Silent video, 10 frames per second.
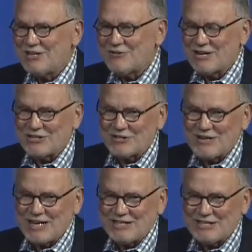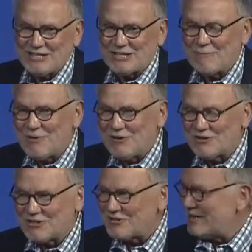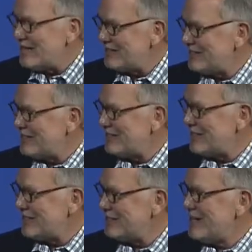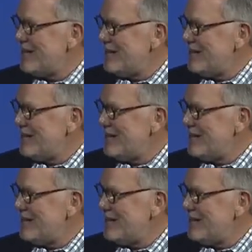Trucks are assets, computers are assets, things